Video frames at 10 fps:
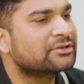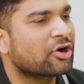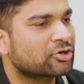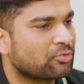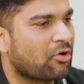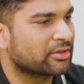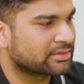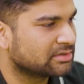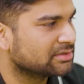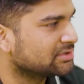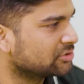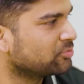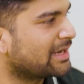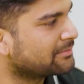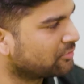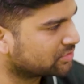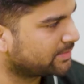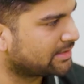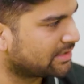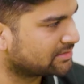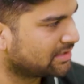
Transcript: talk to authors to write books with us.